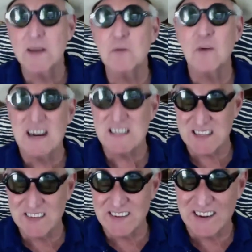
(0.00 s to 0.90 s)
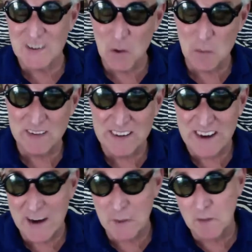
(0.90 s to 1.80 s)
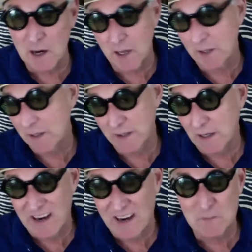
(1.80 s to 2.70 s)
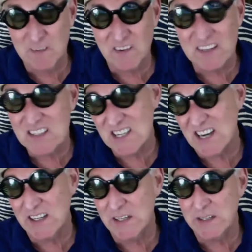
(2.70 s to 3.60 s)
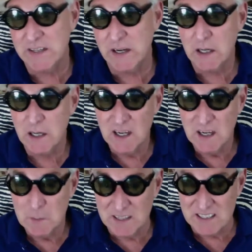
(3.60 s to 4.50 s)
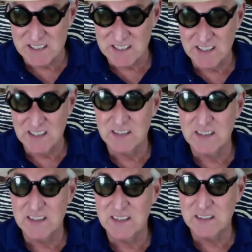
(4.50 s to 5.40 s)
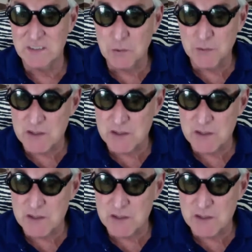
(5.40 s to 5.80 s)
late rising than I normally am. I'm very excited because the two